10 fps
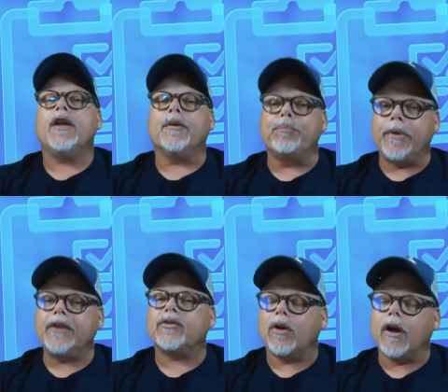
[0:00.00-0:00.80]
and
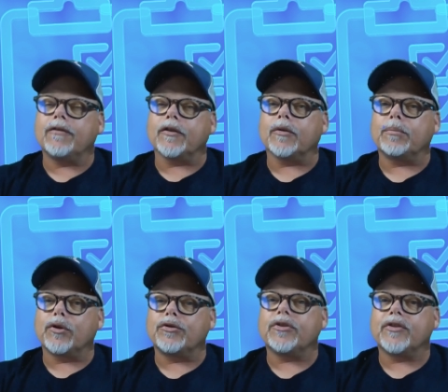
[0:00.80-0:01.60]
best offer
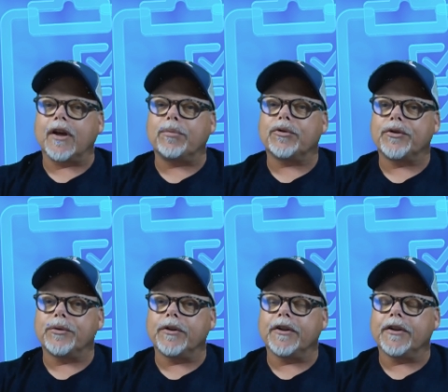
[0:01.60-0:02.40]
purchase
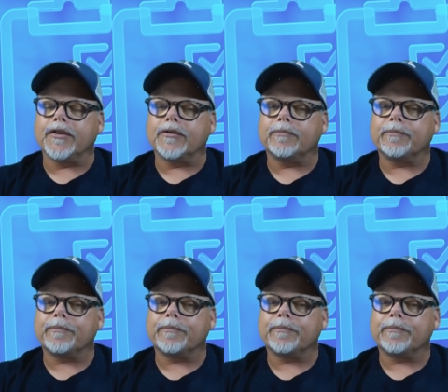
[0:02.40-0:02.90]
opportunities.